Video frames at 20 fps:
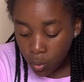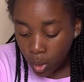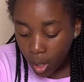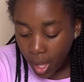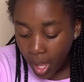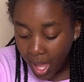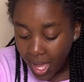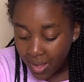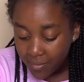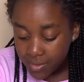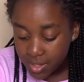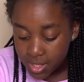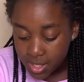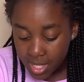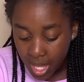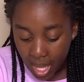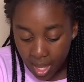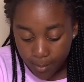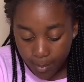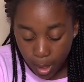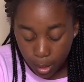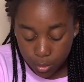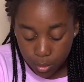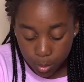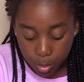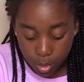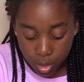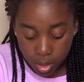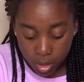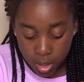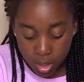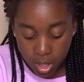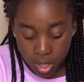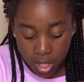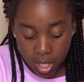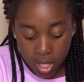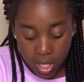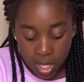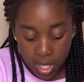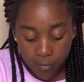what I have to say about the book.
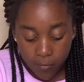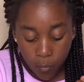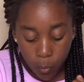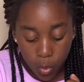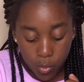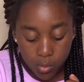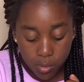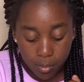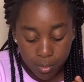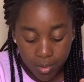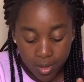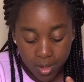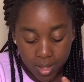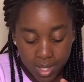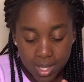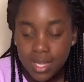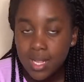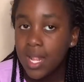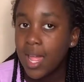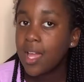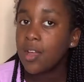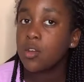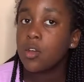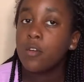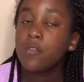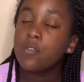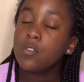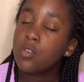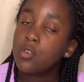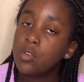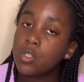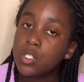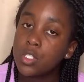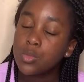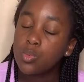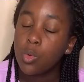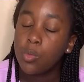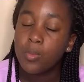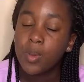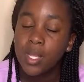If you want the book, the link of course
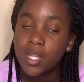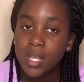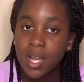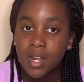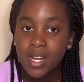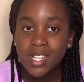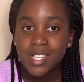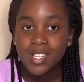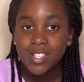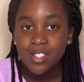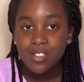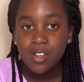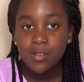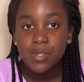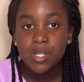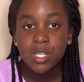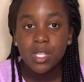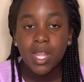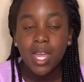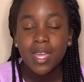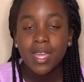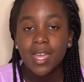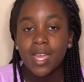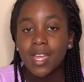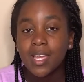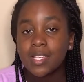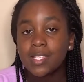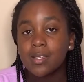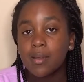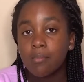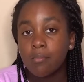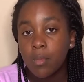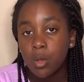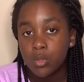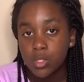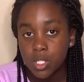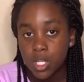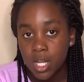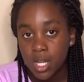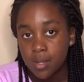will be down in the description like it is
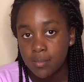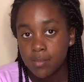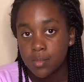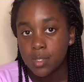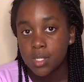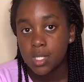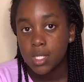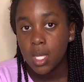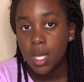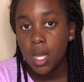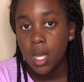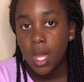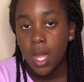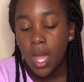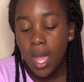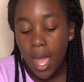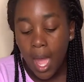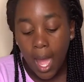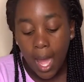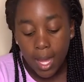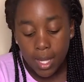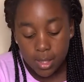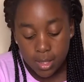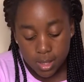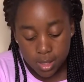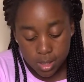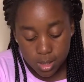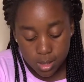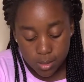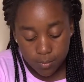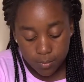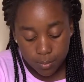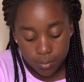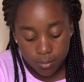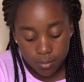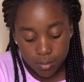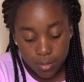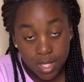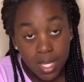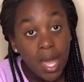most times. And
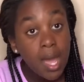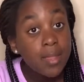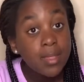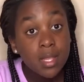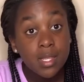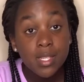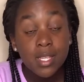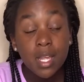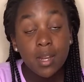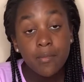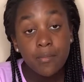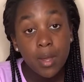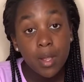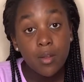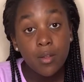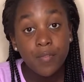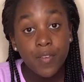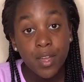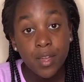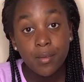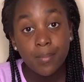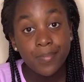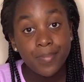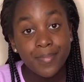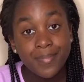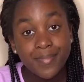yeah, that's the end of my review.